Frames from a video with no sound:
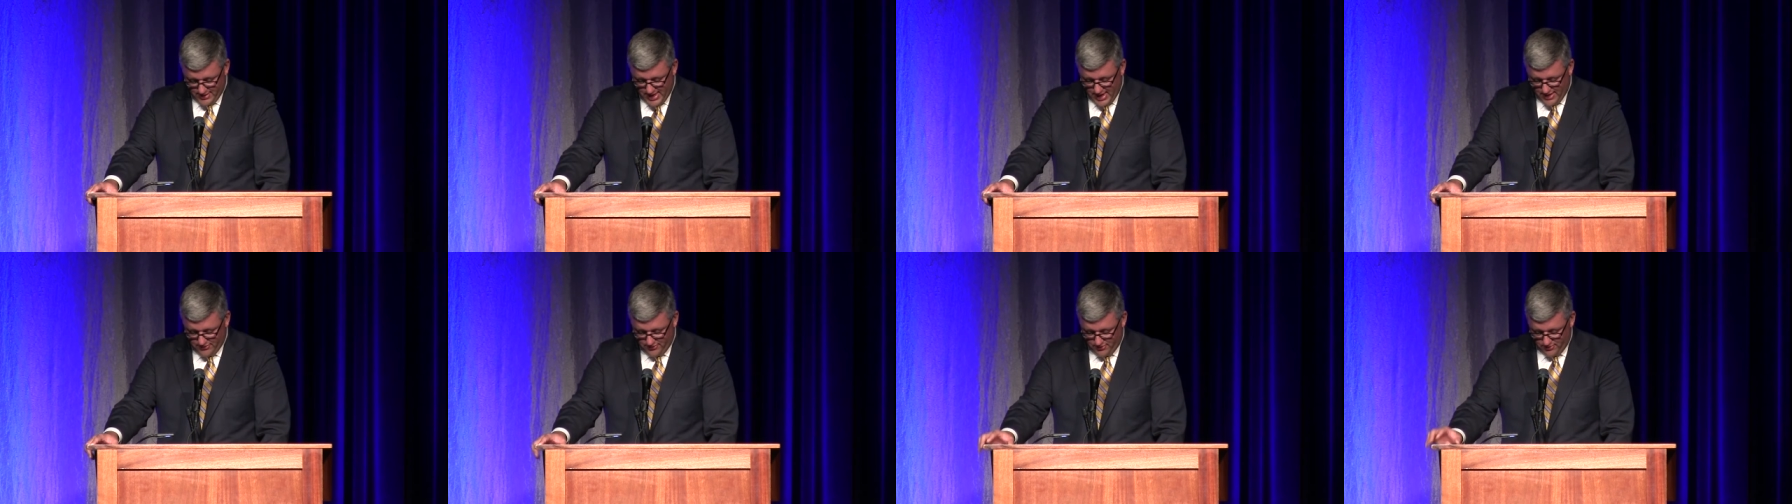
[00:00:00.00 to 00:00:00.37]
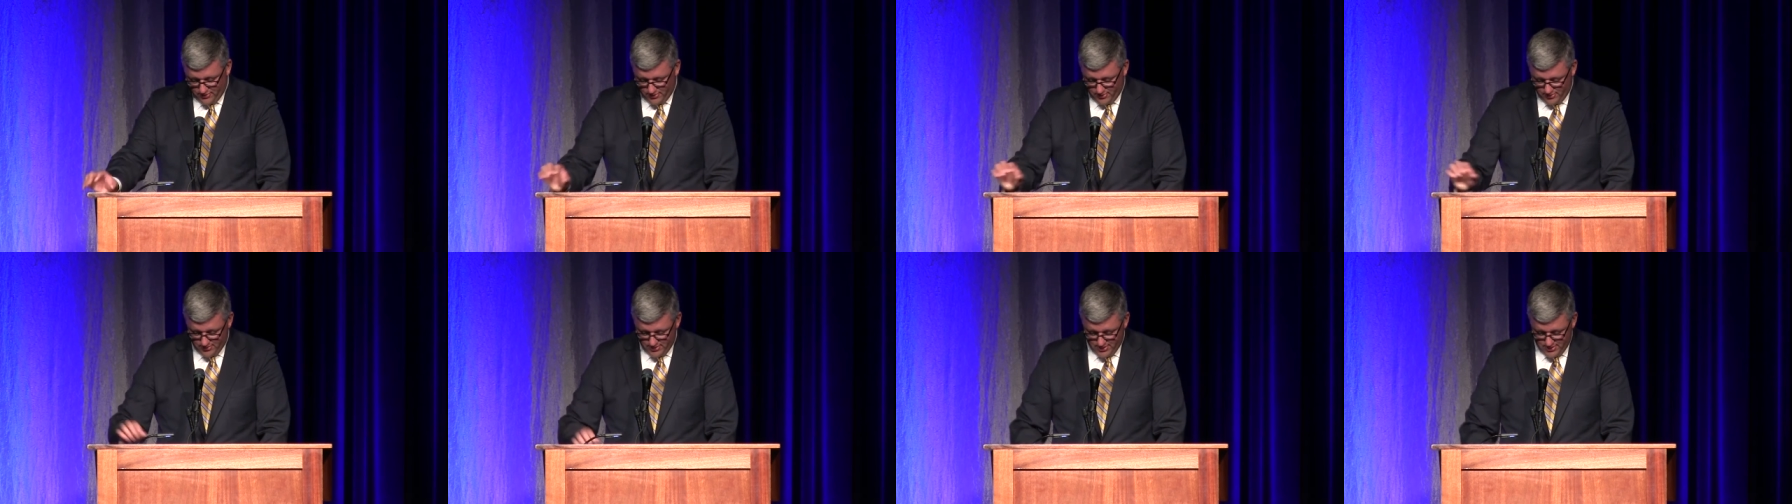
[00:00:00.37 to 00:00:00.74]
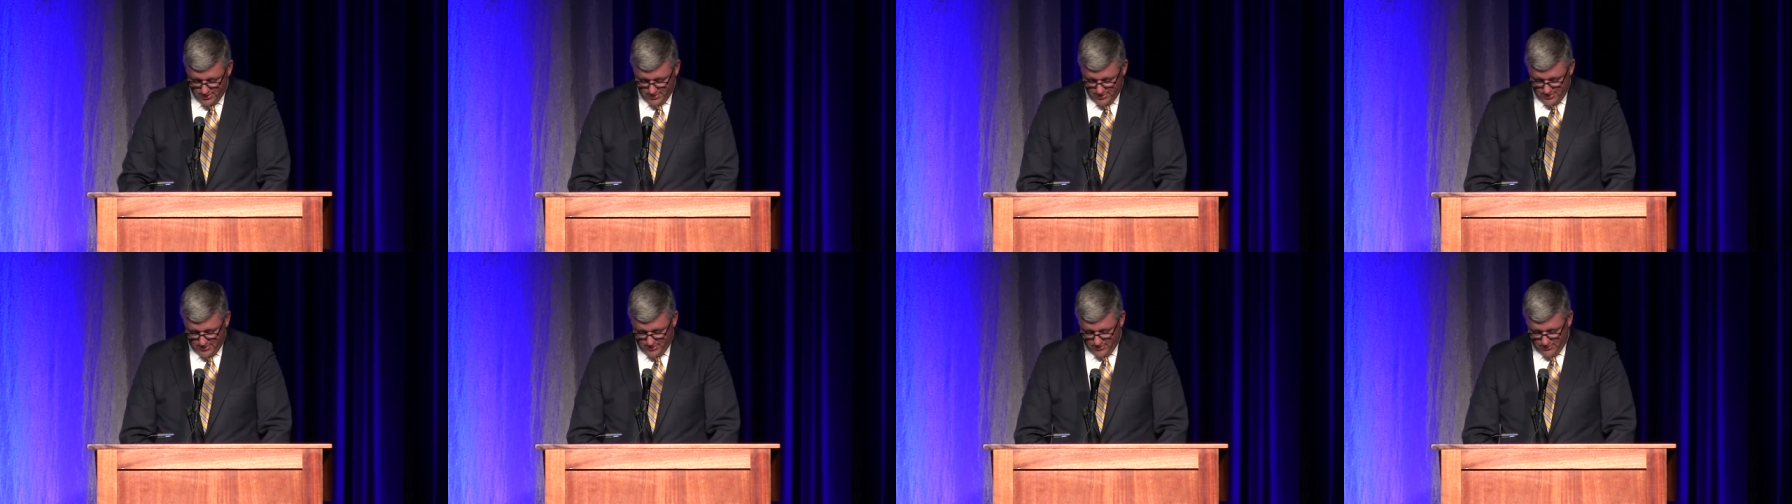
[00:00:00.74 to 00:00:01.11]
national
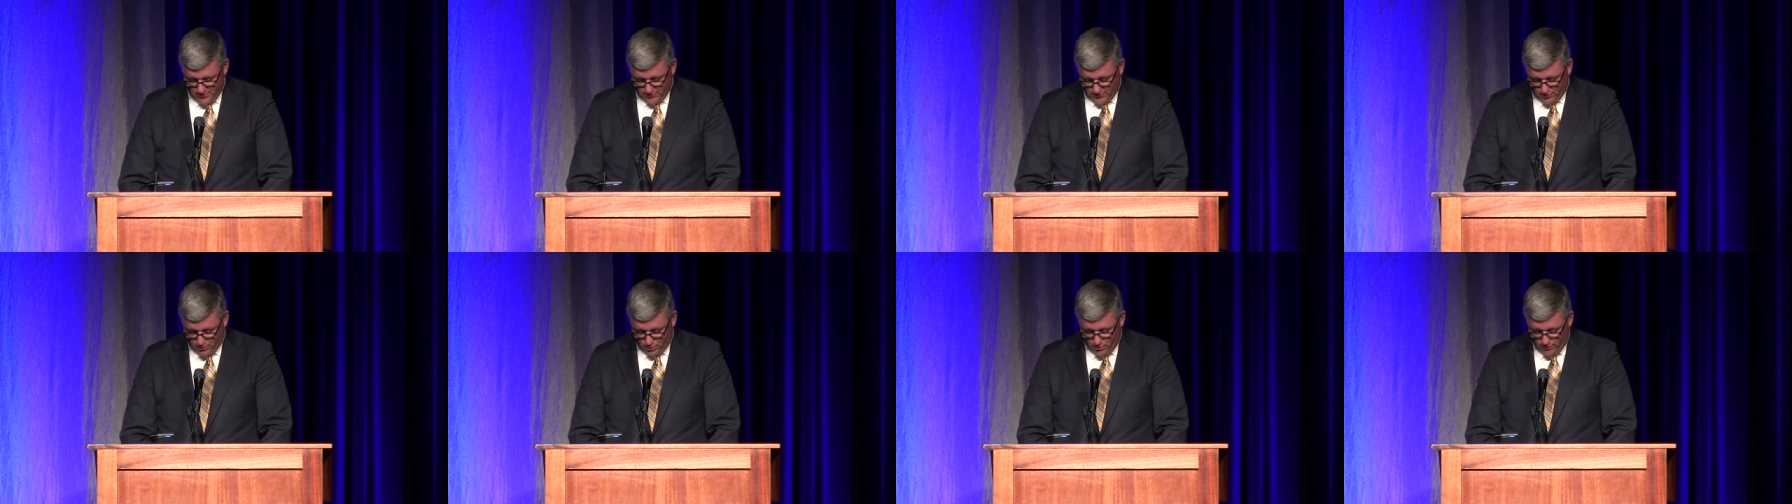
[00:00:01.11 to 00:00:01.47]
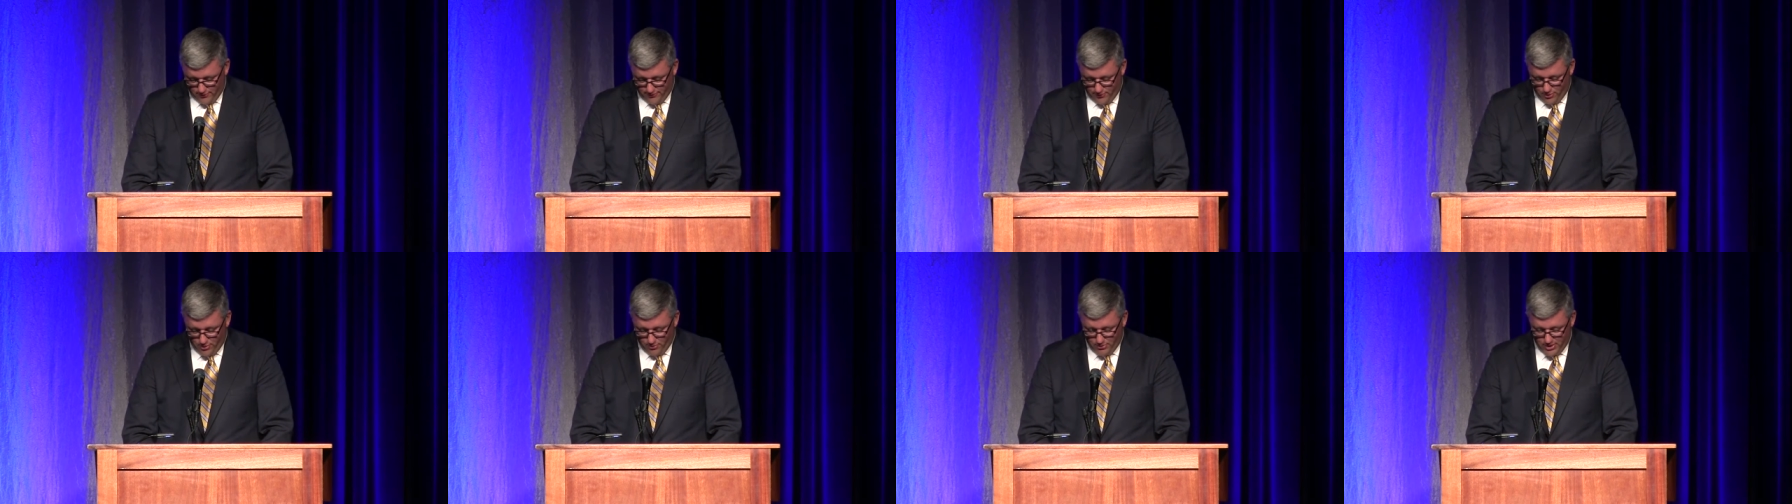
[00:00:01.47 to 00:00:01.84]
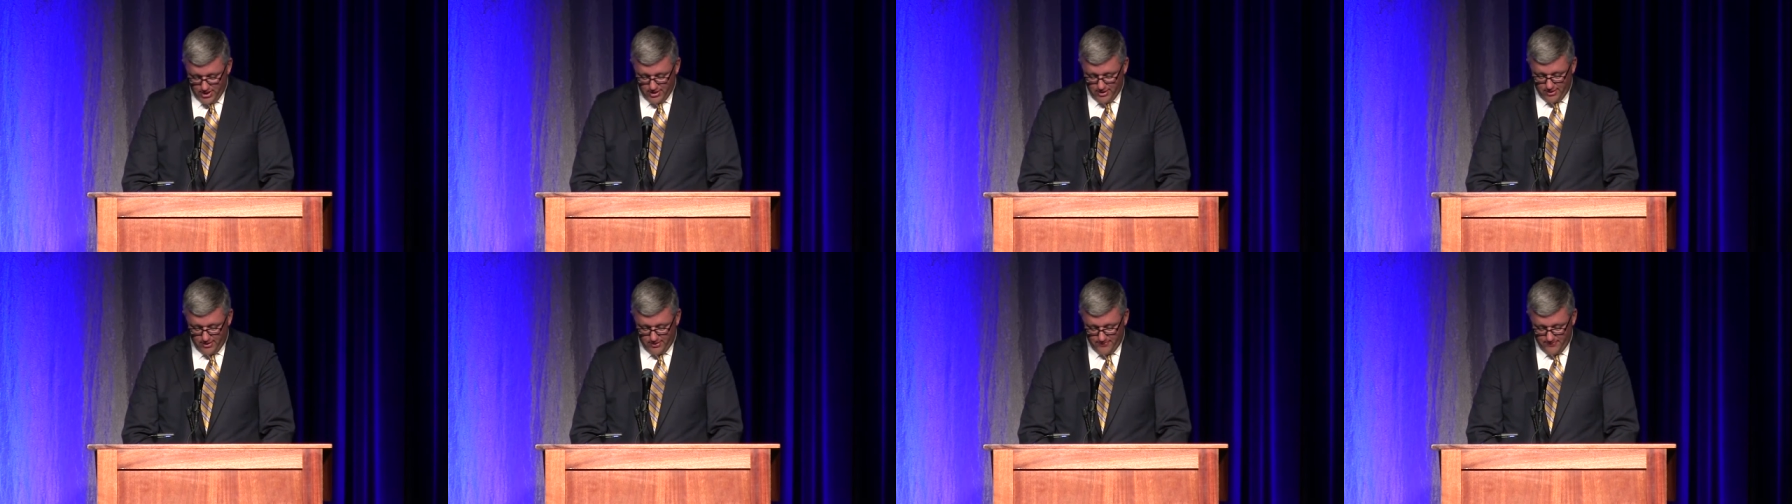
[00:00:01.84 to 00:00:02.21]
school reform
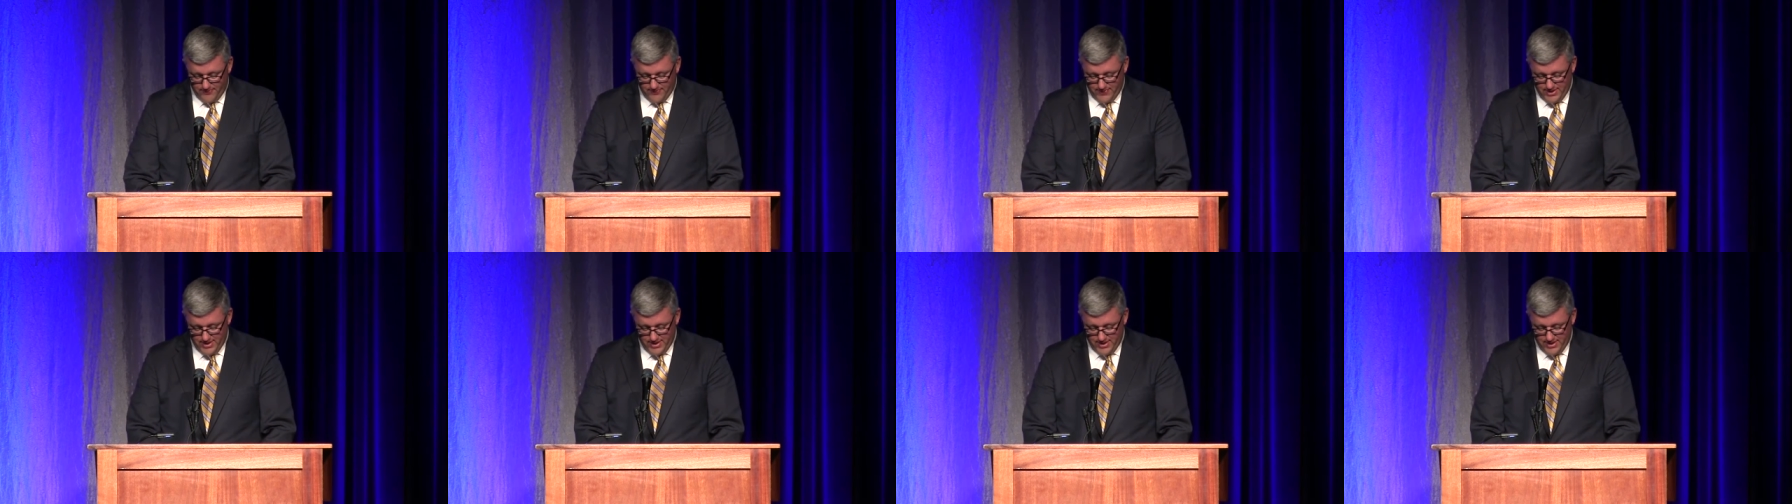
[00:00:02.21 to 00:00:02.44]
leader.